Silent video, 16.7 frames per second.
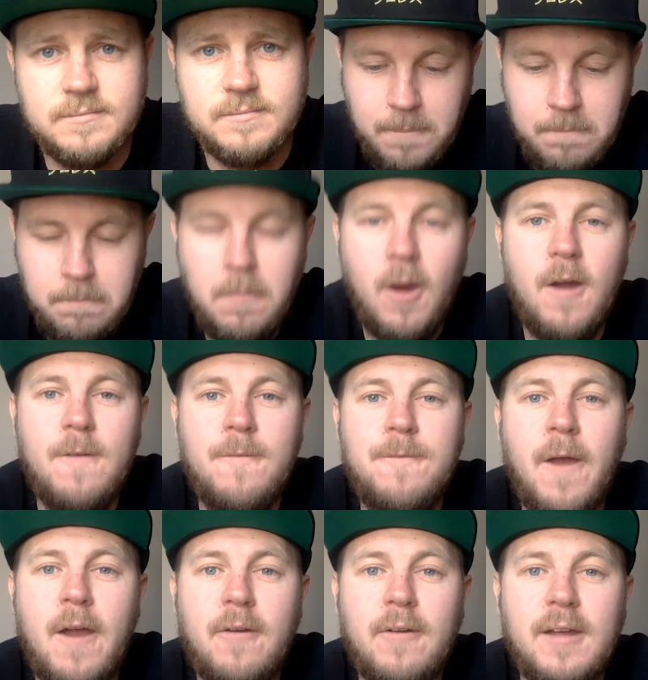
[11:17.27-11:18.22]
My
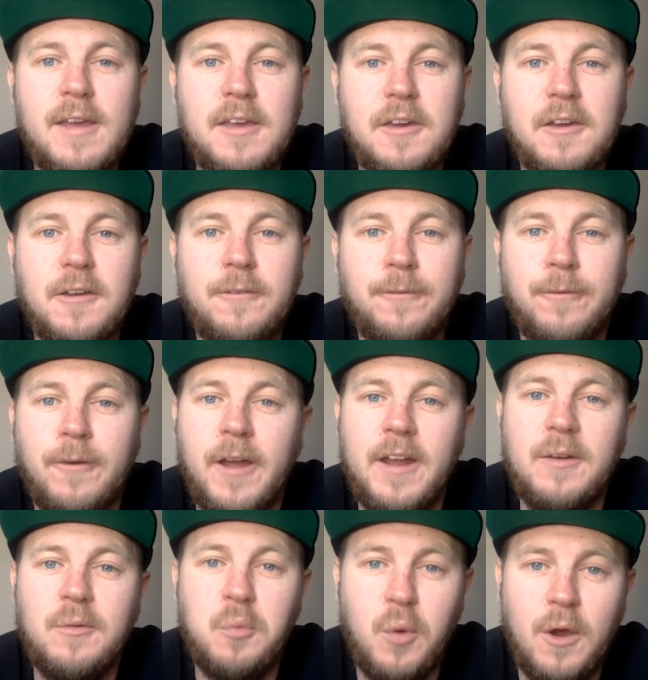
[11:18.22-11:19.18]
very good
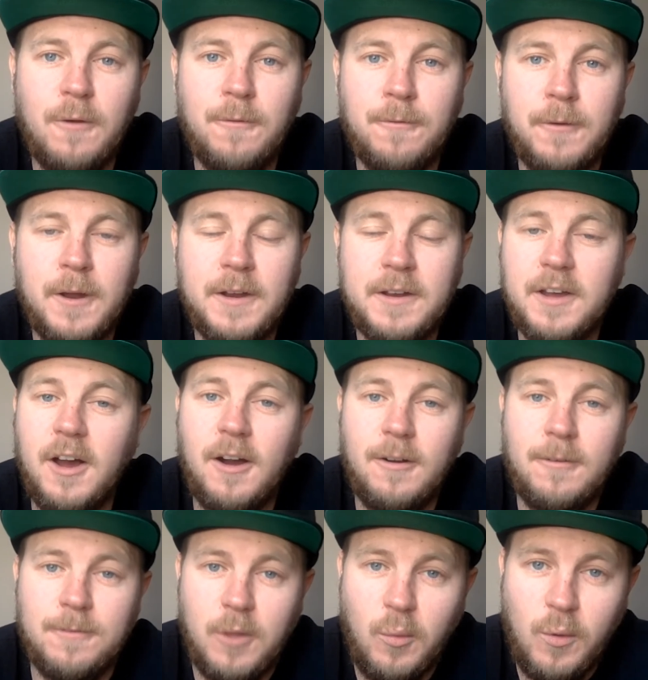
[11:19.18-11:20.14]
friend Wilfred
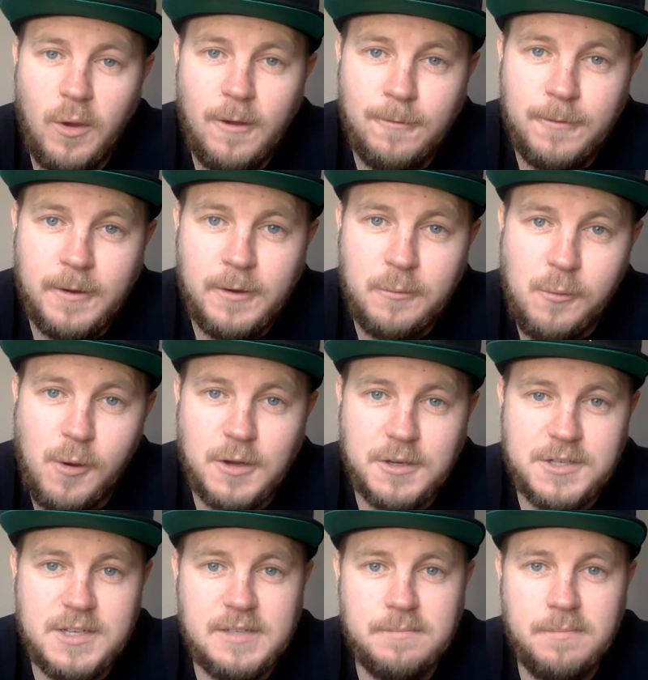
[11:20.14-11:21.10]
of the Wilfred
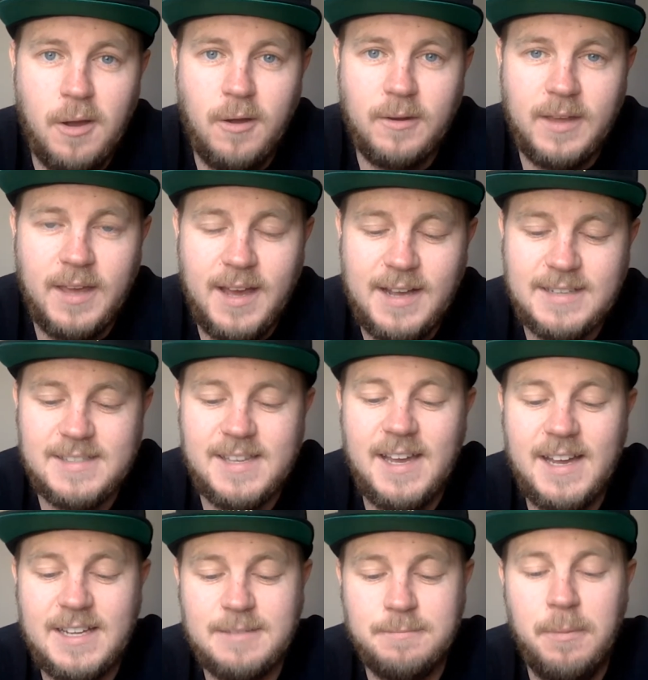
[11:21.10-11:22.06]
Watches podcast
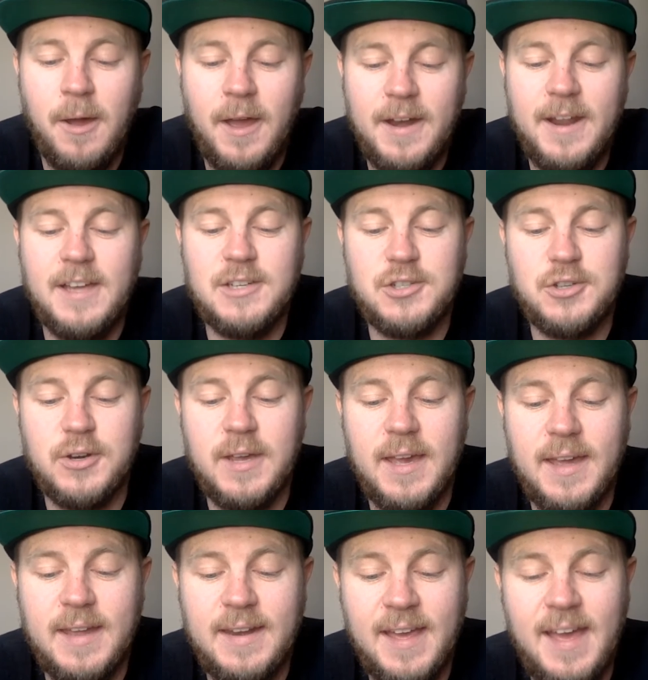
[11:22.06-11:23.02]
has put an entry
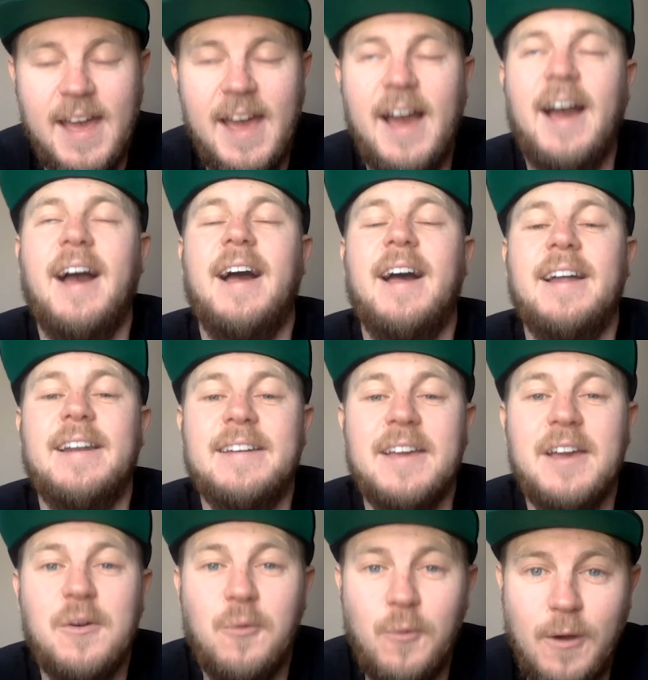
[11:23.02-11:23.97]
in, and
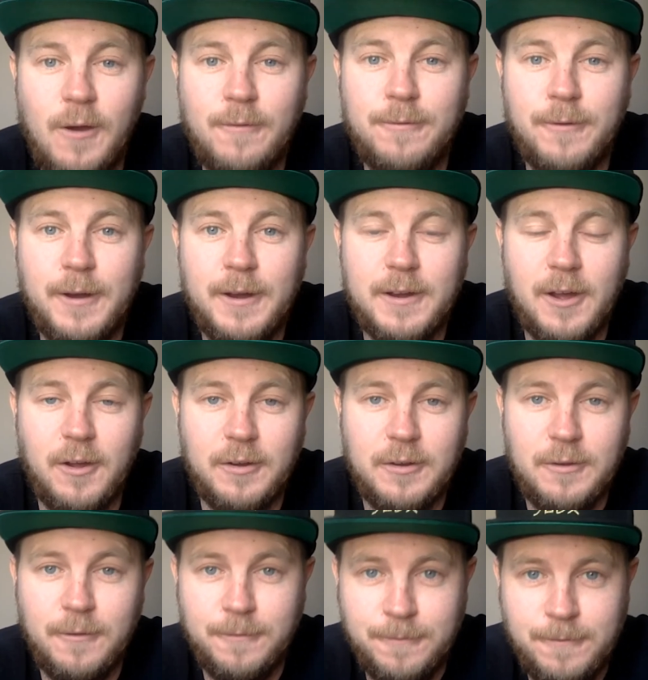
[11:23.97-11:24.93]
Wilfred, on
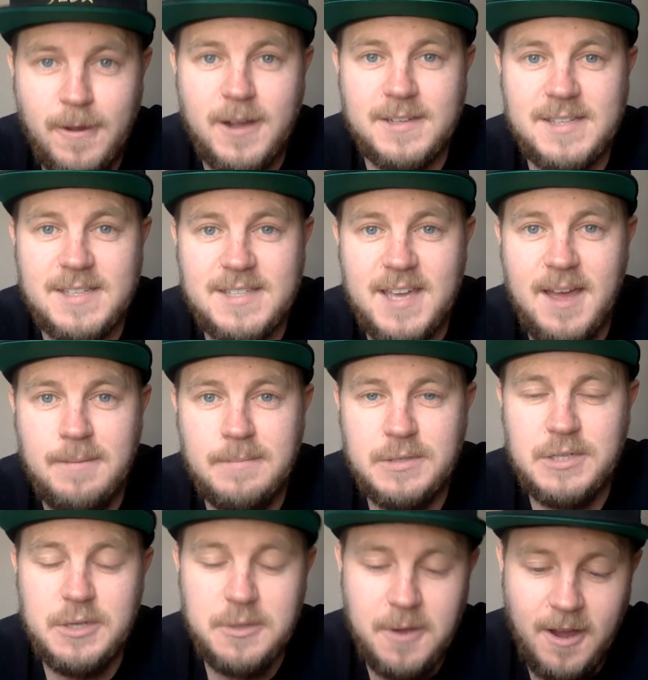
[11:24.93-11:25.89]
your first
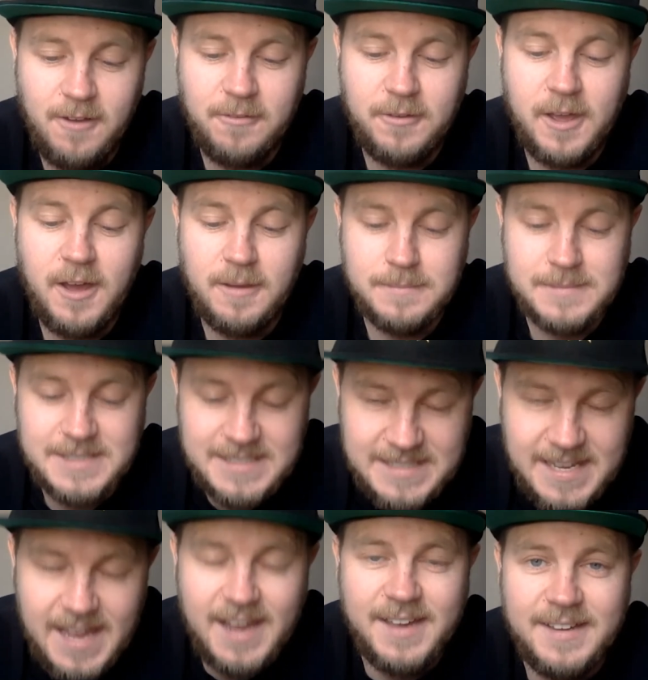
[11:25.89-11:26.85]
attempt, you have come
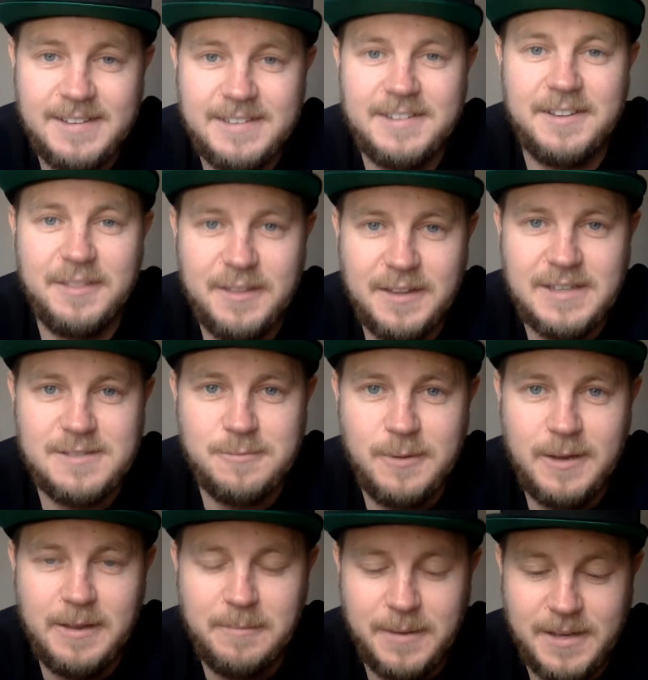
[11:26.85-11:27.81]
second this
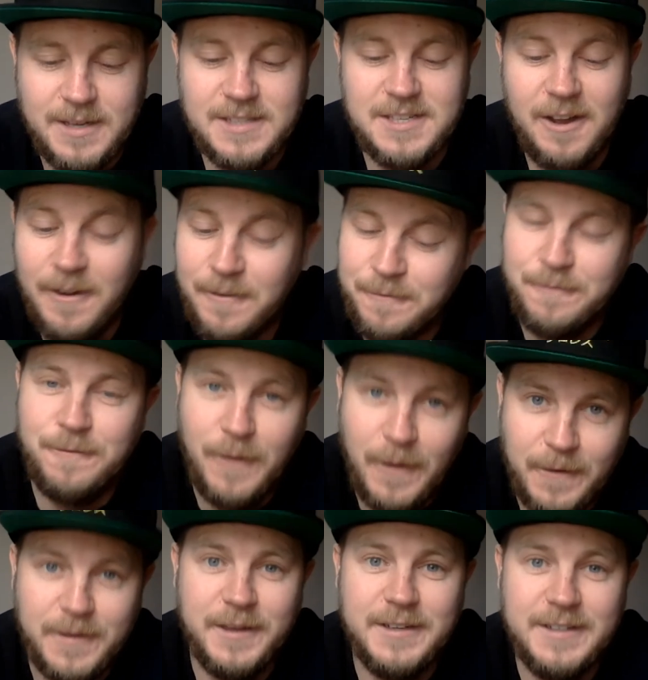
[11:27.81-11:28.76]
week, because I
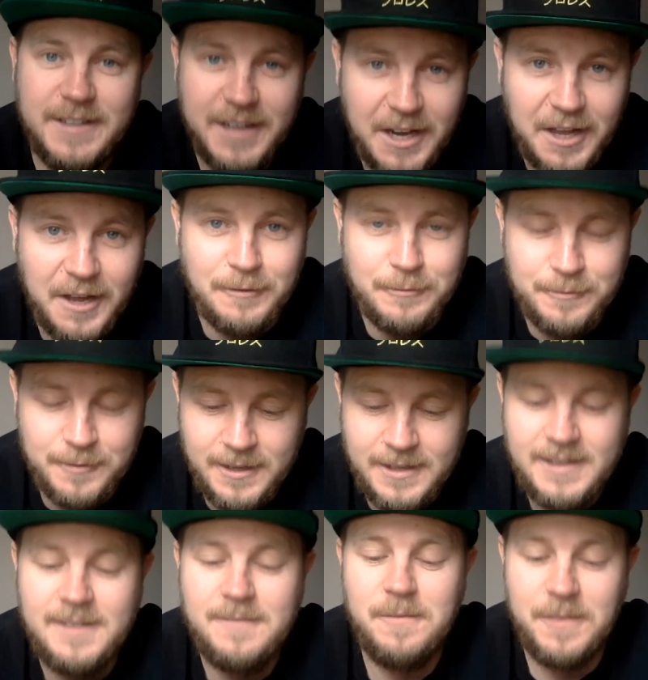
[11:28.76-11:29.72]
fucking love
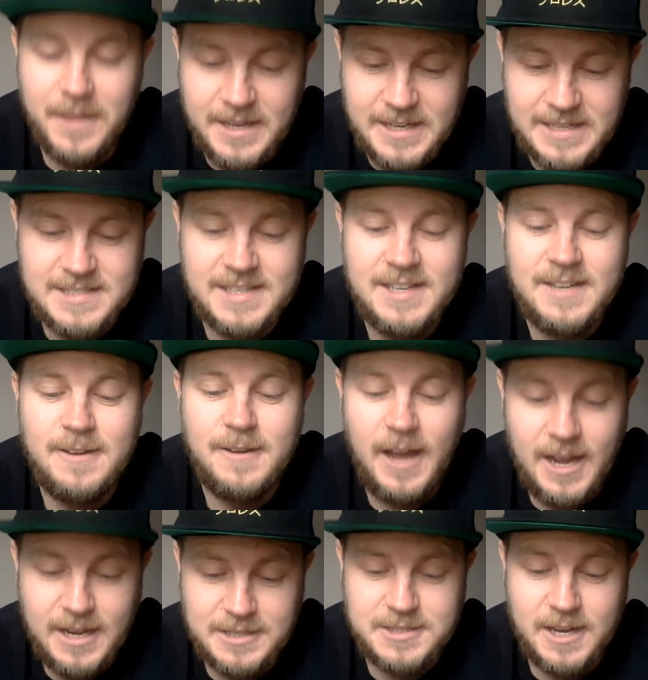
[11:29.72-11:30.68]
this
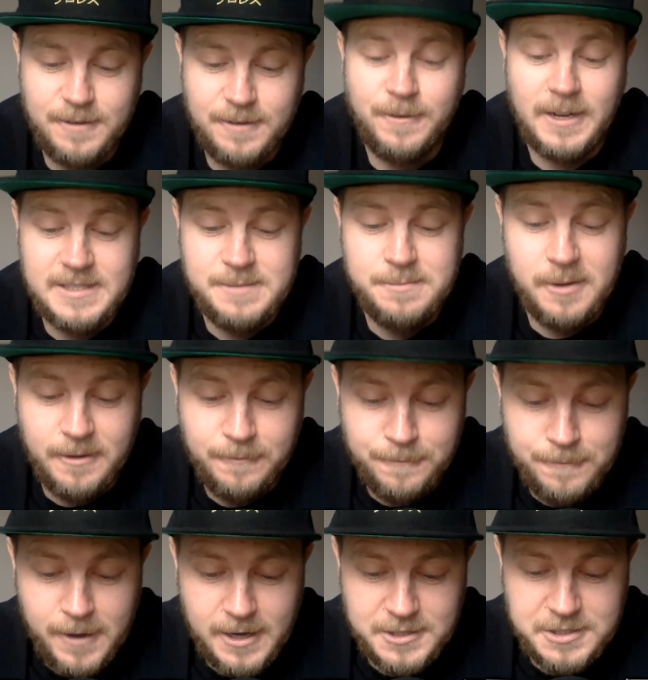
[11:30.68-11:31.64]
hashtag Fantasy Booking
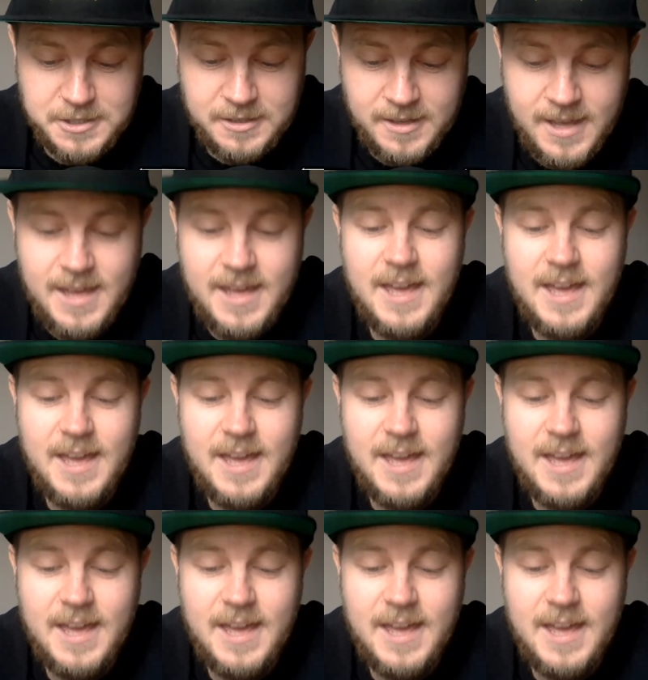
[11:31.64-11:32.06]
Faction.